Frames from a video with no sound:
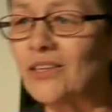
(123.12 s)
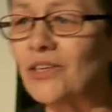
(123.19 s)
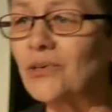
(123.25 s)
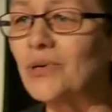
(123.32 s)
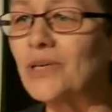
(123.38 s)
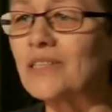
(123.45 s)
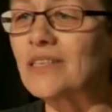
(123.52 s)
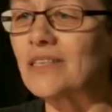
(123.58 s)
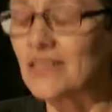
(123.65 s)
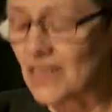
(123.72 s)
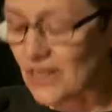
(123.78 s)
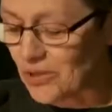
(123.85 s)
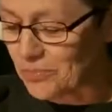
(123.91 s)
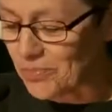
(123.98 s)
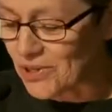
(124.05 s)
the US is
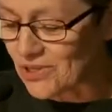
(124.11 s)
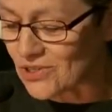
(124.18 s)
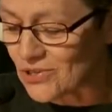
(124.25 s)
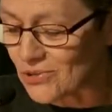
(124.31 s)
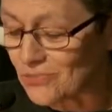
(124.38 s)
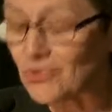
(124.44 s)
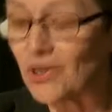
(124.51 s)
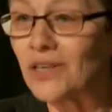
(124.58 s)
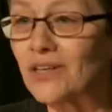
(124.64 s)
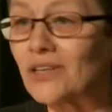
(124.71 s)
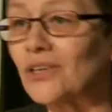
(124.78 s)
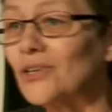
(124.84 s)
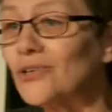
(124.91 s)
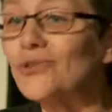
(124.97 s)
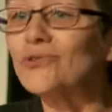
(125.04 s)
helping to write
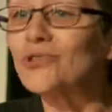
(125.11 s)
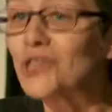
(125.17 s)
a new